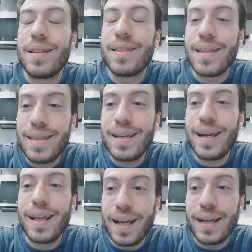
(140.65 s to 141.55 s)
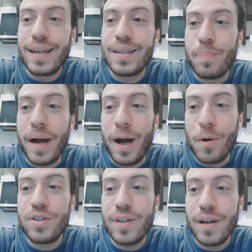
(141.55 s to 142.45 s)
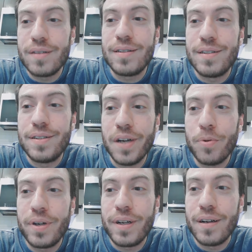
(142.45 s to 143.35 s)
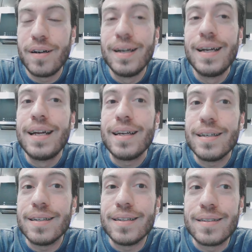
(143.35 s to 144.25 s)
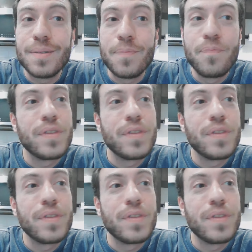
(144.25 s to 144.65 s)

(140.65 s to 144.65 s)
The thing I liked about Chelsie's double here is